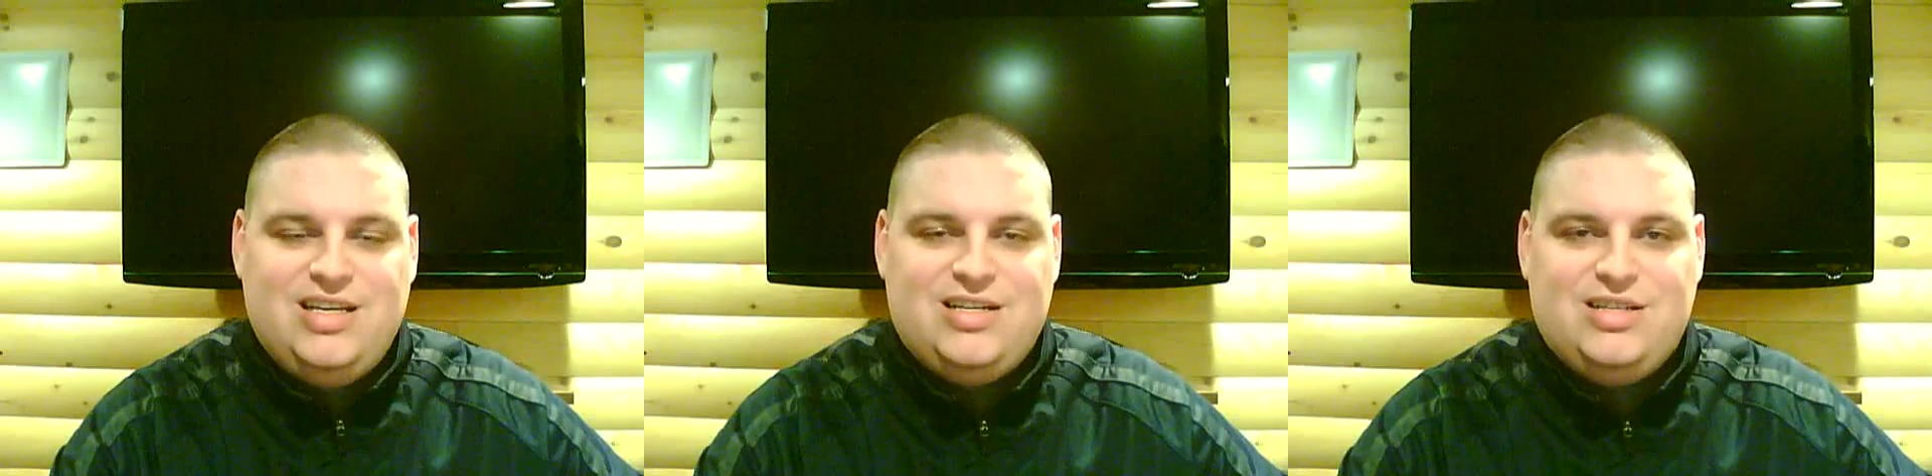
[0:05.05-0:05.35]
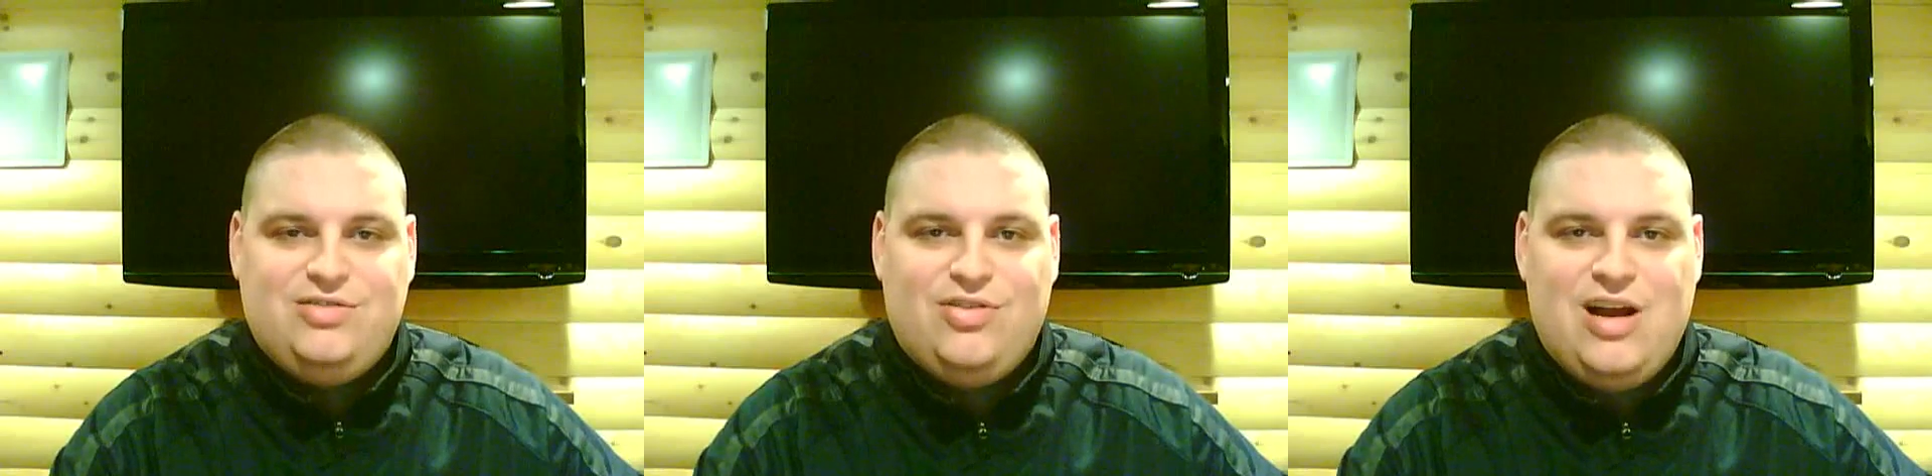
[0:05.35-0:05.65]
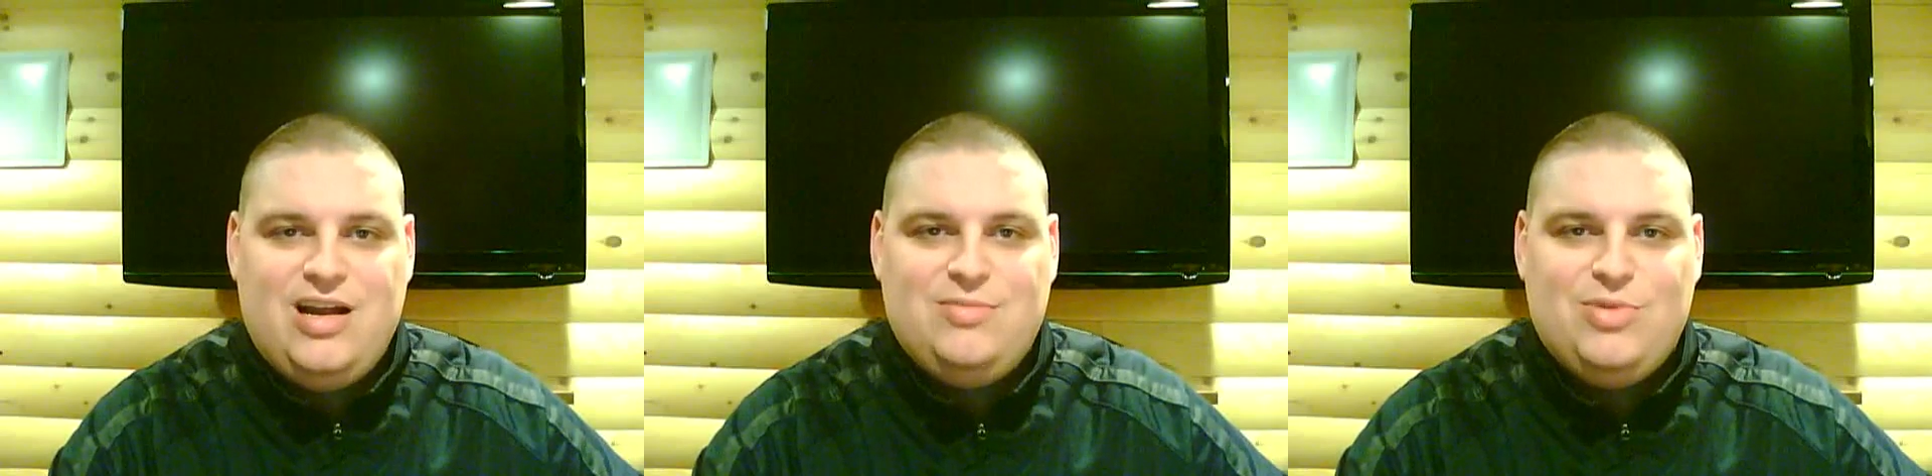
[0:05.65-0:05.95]
Yes, it's
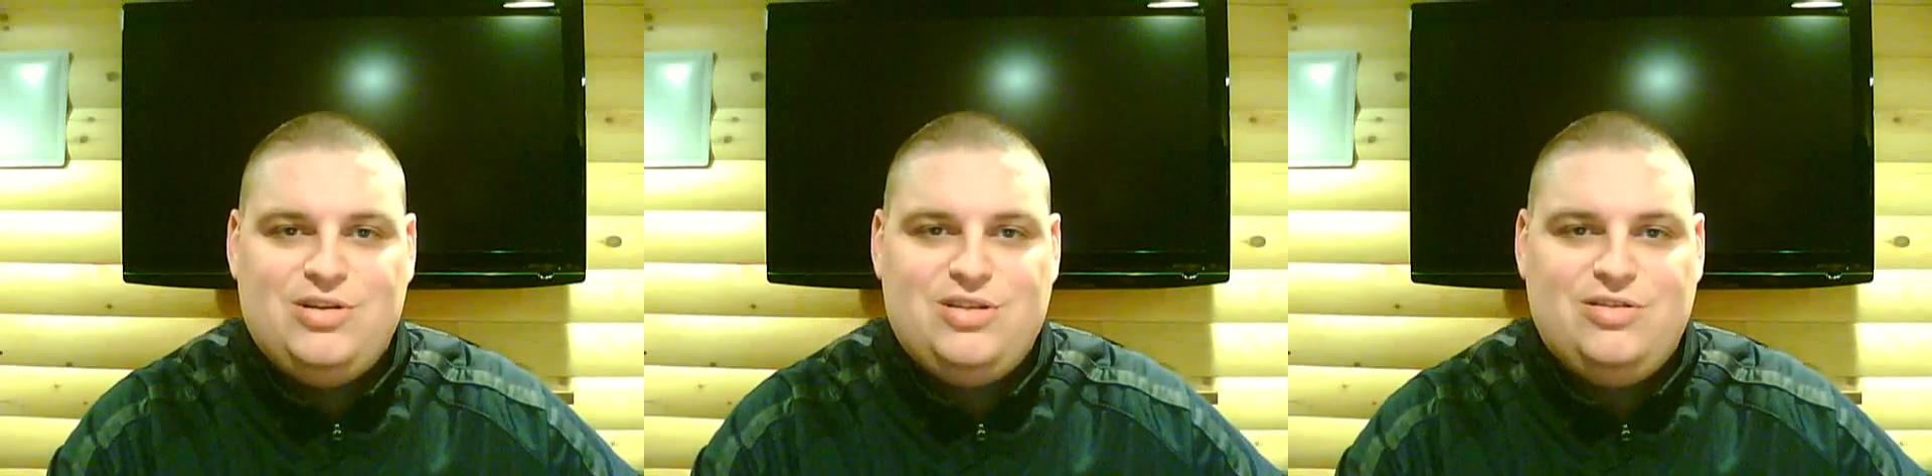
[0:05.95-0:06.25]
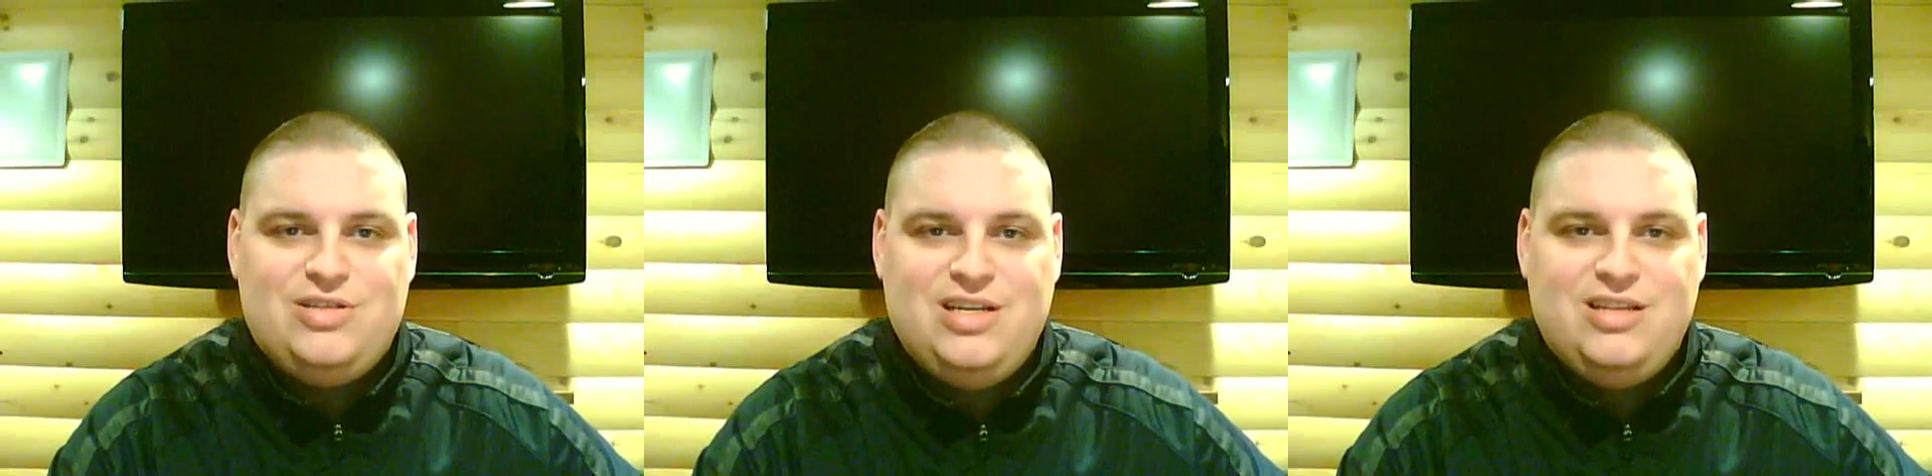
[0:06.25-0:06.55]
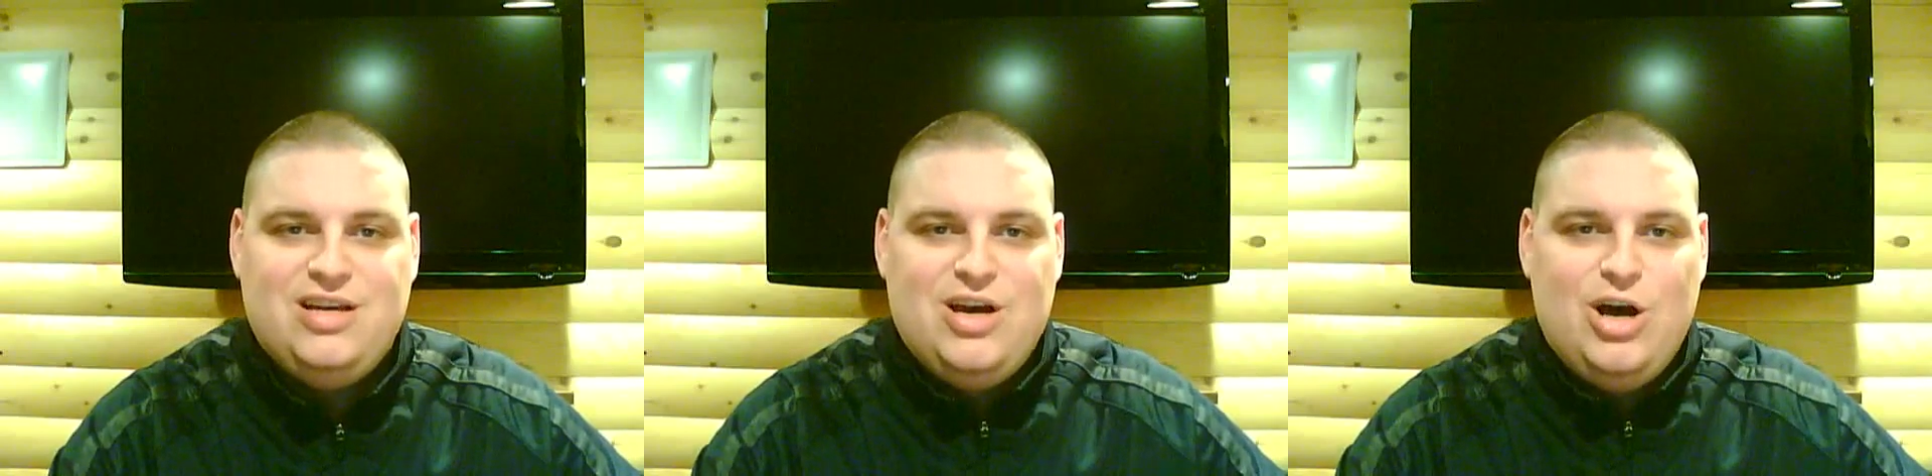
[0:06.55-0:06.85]
Friday, March 13th.